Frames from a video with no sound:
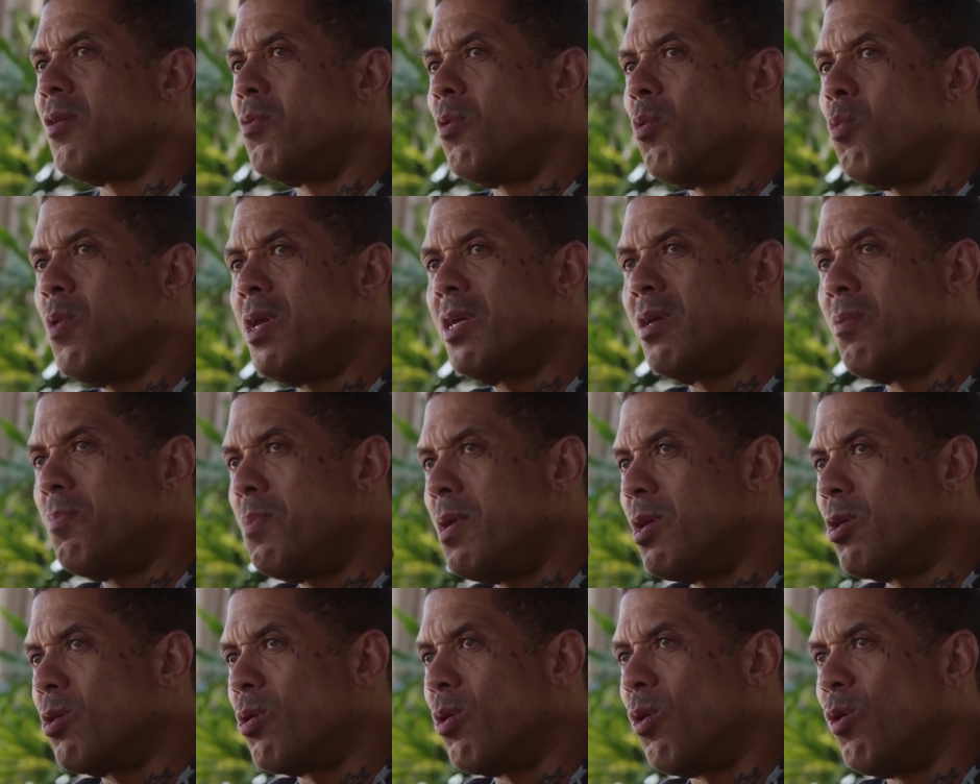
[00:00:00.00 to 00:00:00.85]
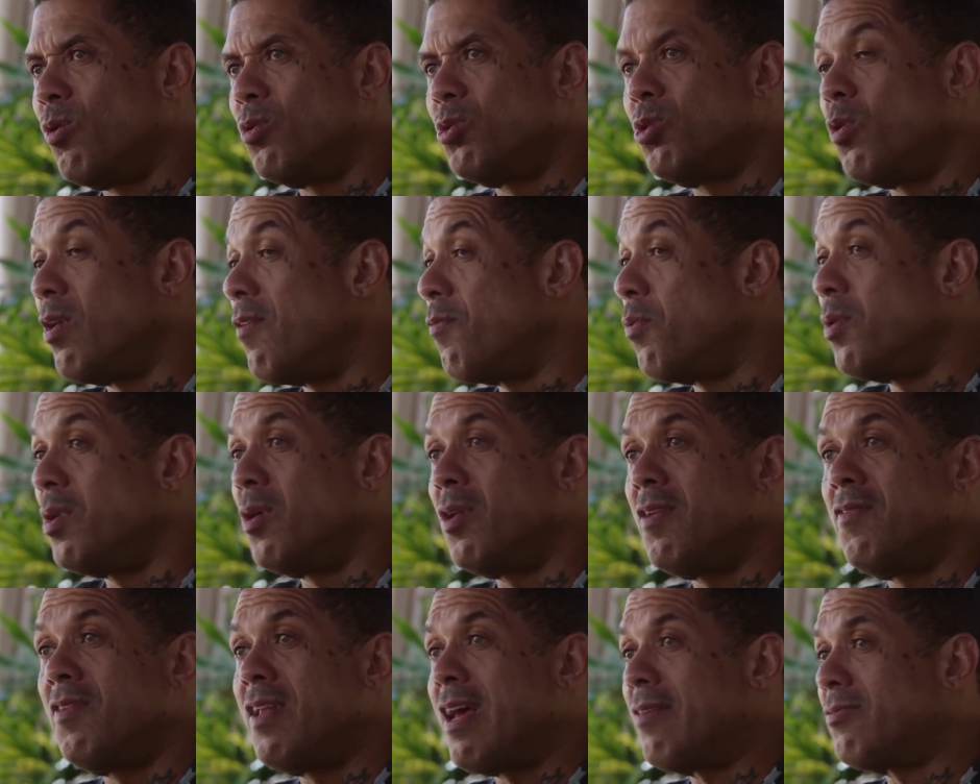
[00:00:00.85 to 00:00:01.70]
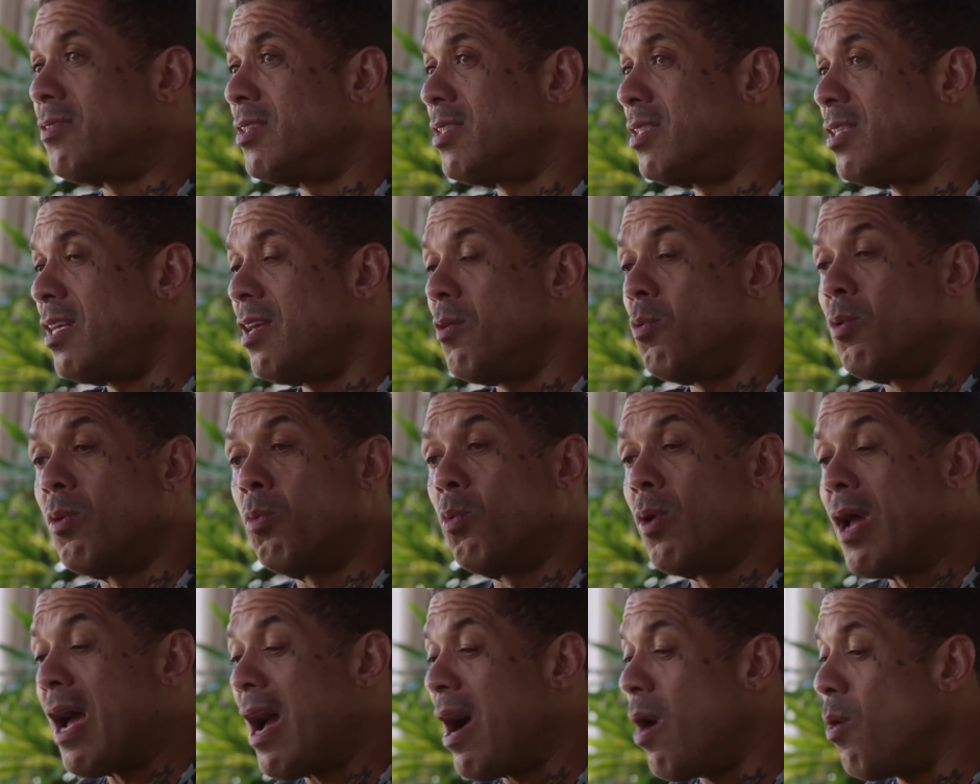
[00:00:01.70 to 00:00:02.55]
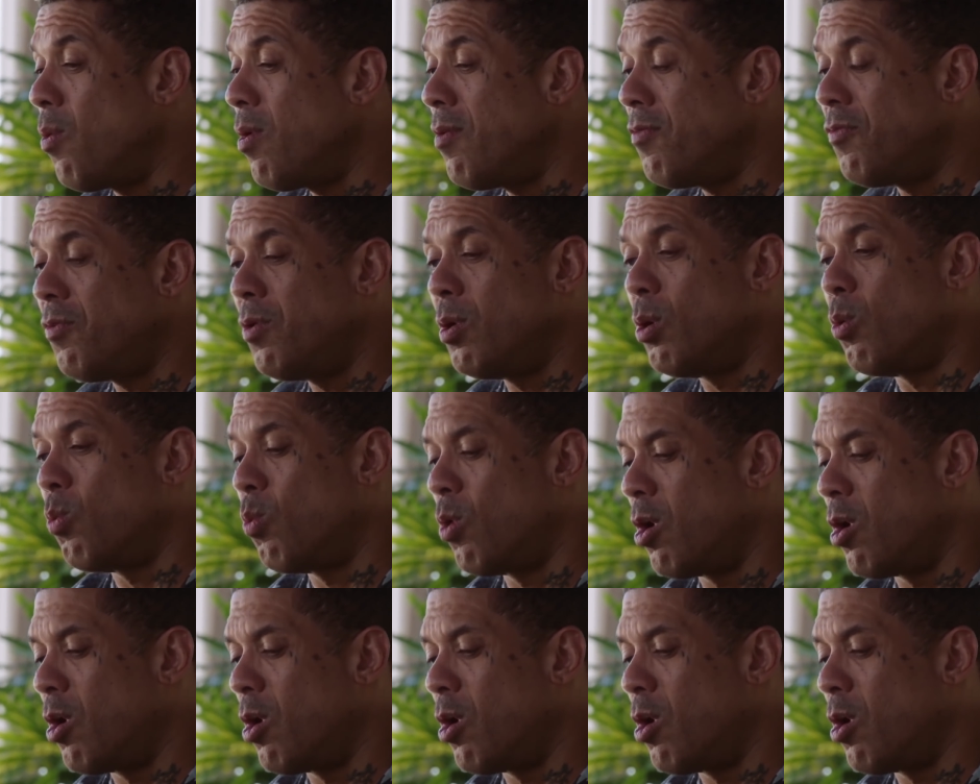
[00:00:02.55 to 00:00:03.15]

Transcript: well, we could be cordial. And if we don't even have to say, well, however it